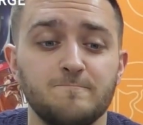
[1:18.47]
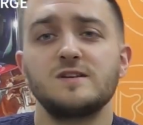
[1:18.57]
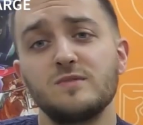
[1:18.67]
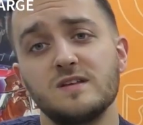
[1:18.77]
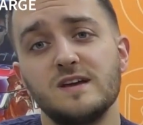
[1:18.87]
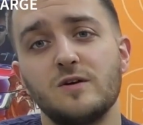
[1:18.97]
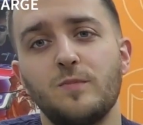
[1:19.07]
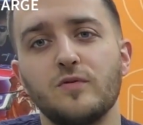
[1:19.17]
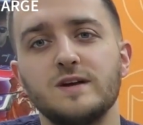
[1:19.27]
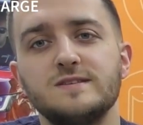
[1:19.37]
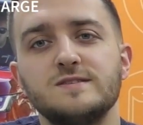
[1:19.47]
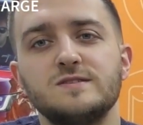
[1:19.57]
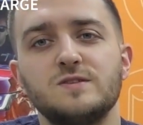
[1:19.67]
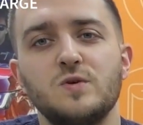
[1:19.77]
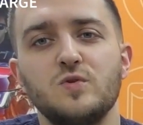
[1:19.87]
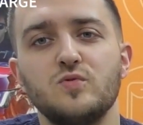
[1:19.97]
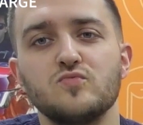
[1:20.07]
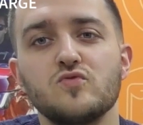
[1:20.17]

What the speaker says: Some of the operators who